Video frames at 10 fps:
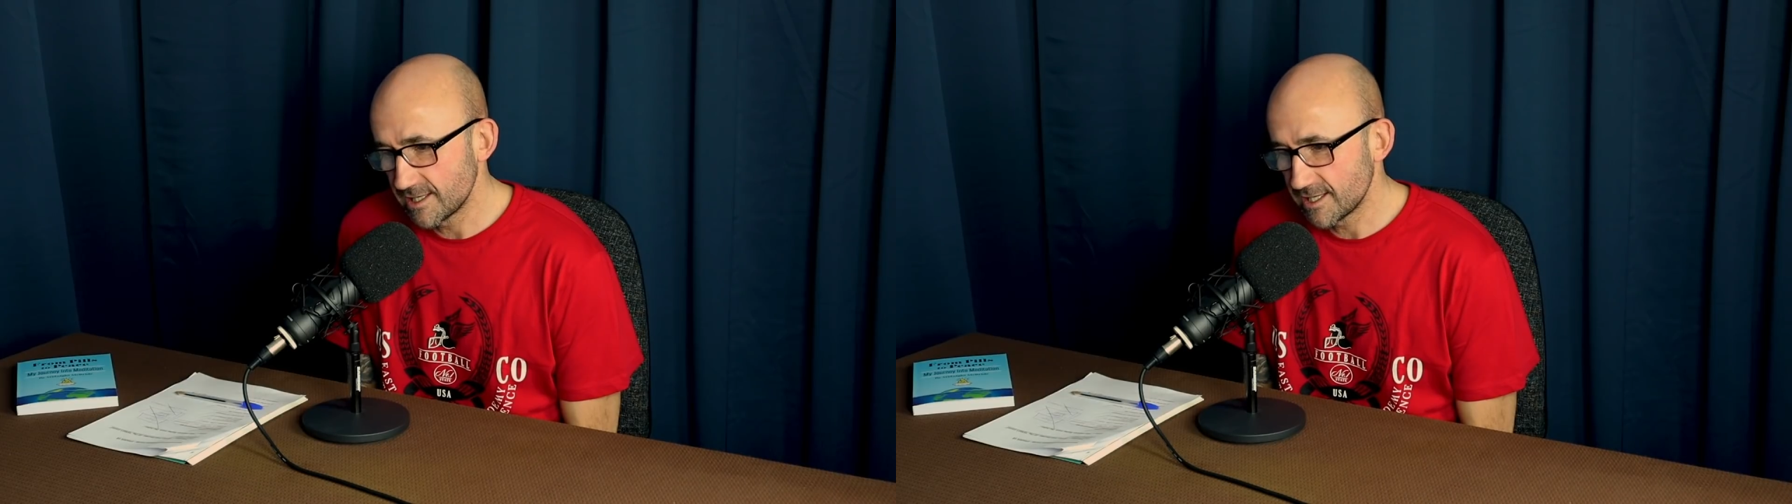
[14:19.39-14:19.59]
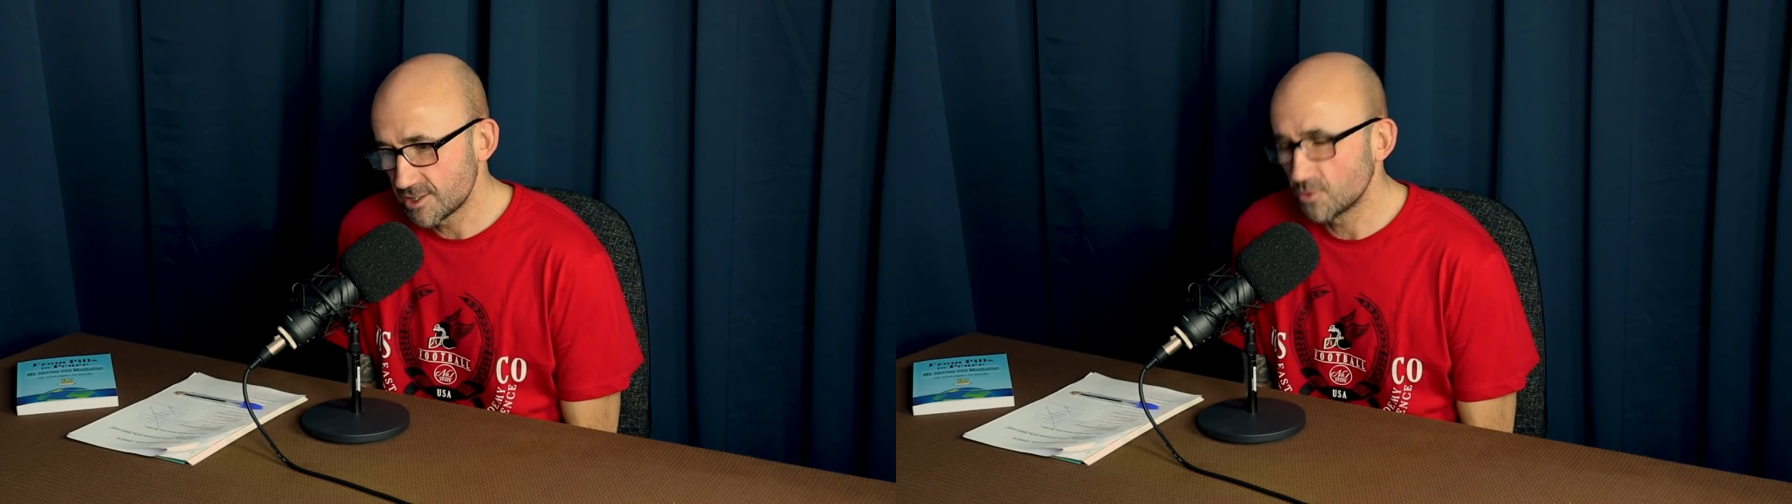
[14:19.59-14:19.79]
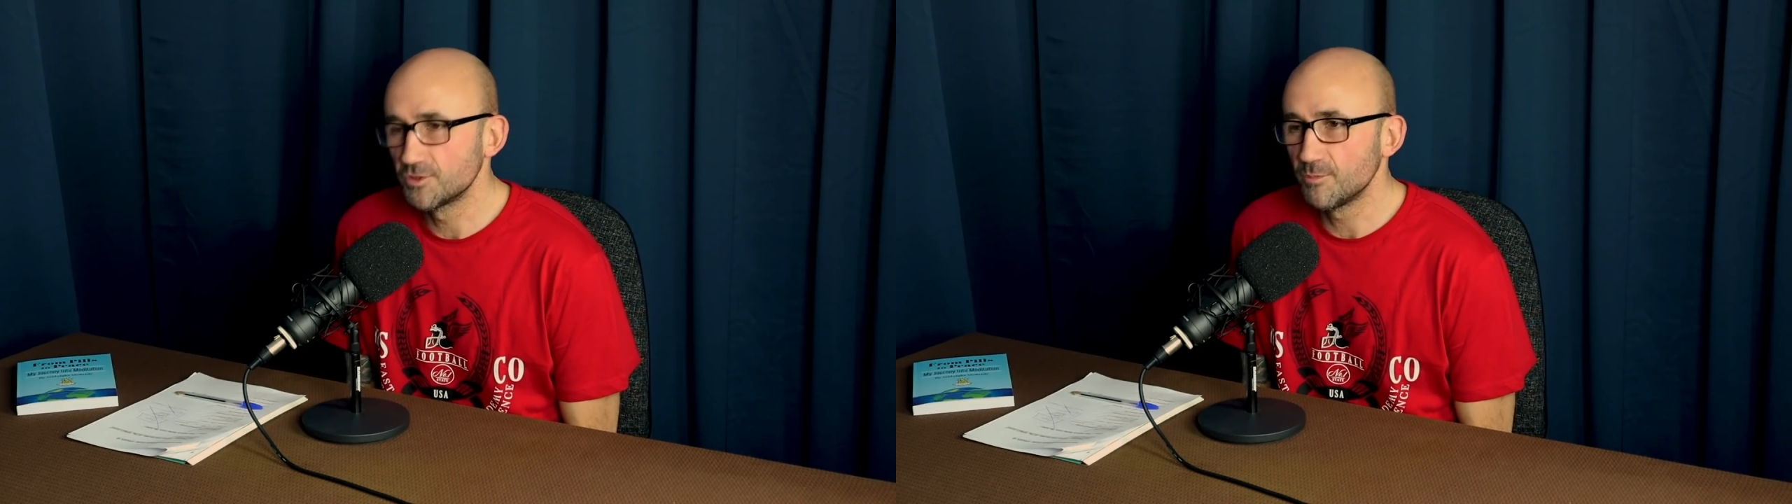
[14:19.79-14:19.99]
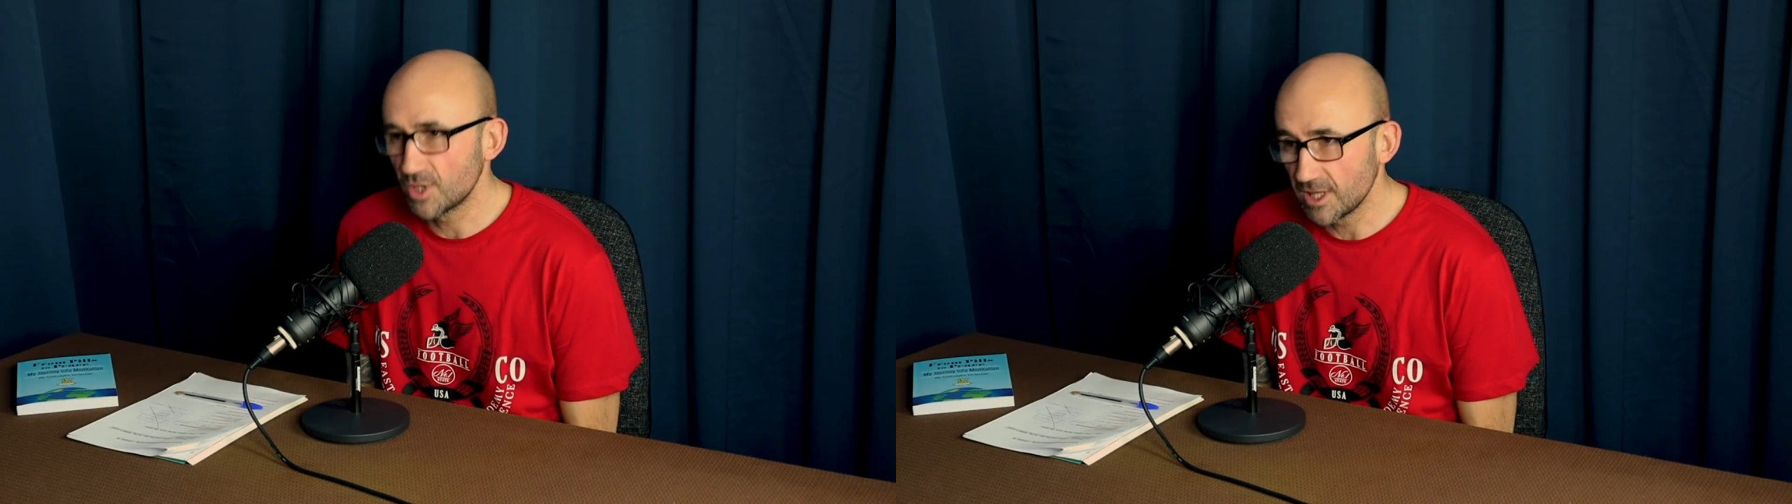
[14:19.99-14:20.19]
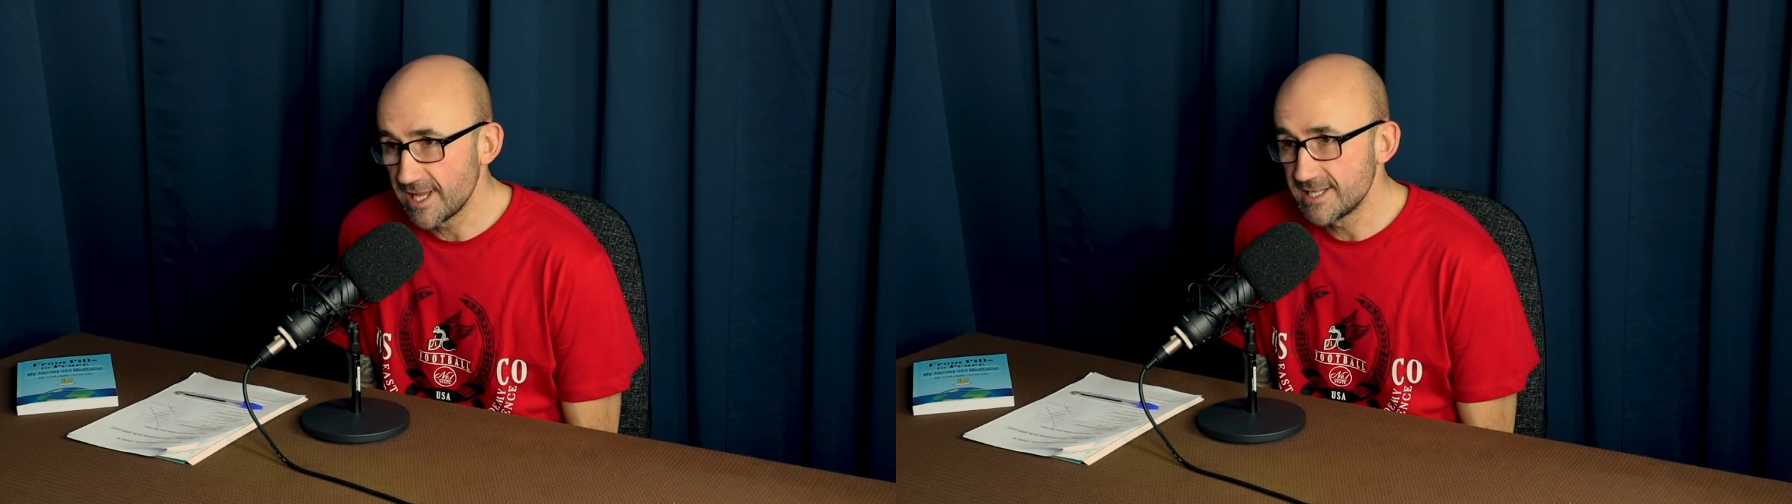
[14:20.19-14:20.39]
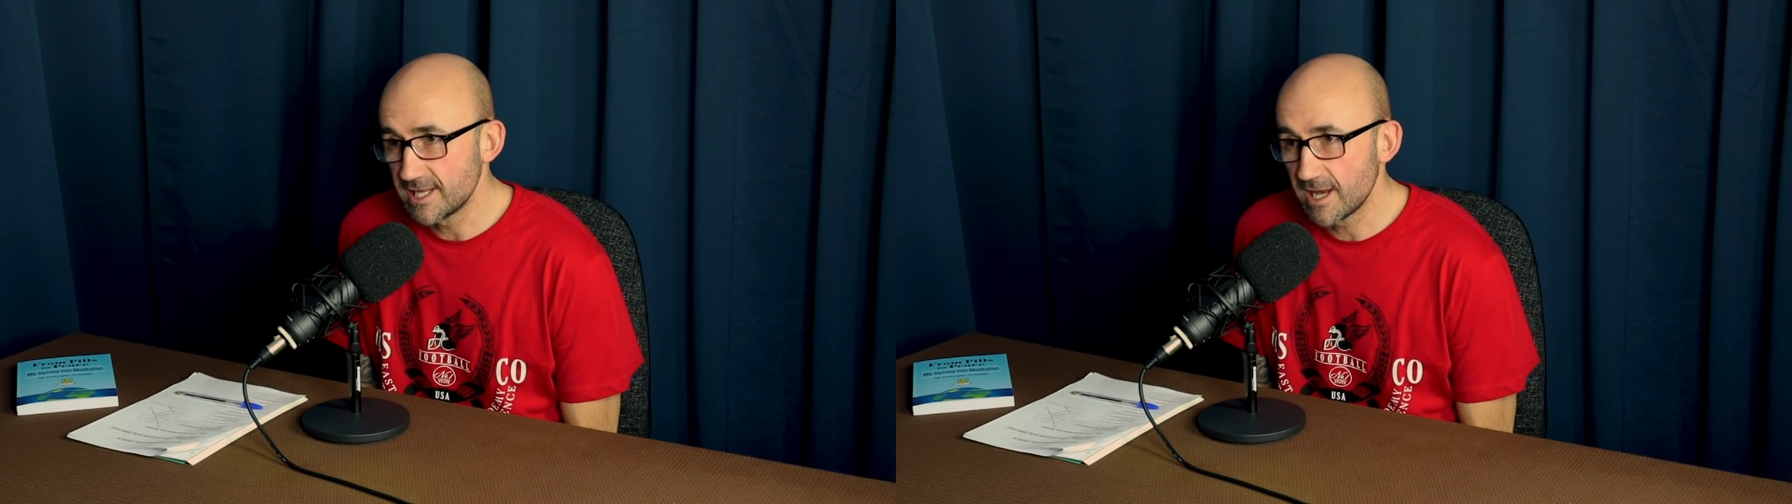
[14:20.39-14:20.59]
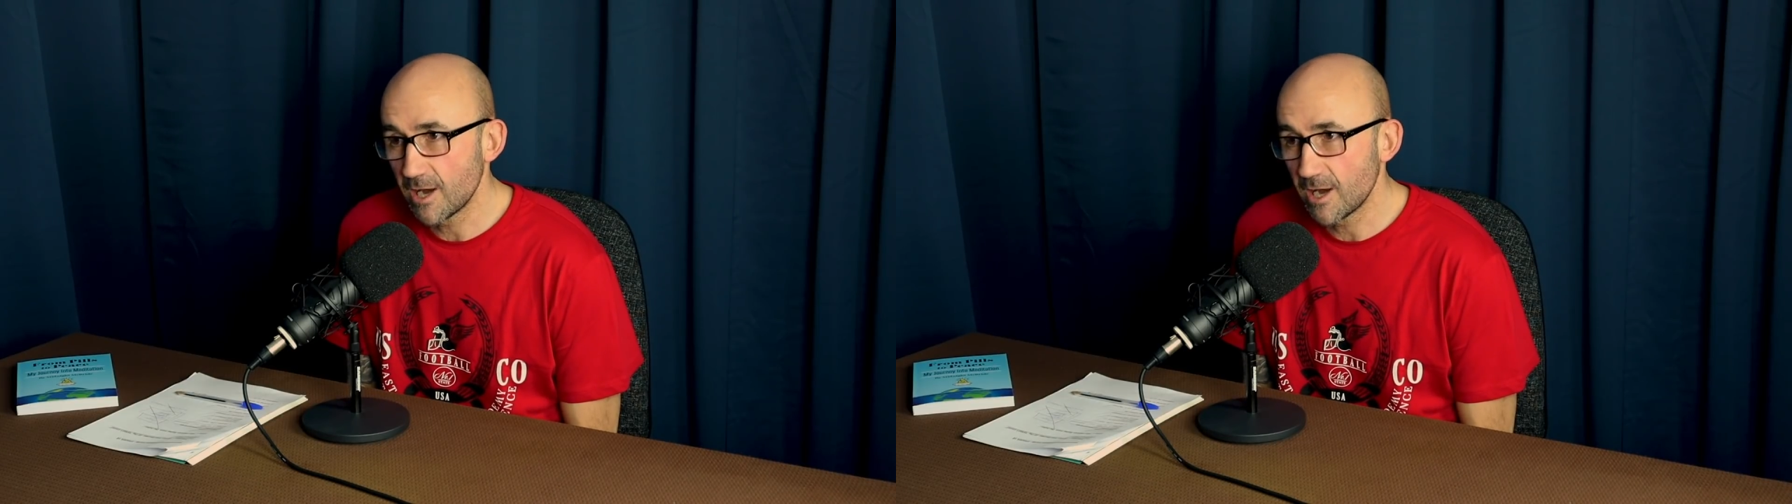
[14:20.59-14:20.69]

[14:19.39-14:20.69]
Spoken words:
and I sold double glazing,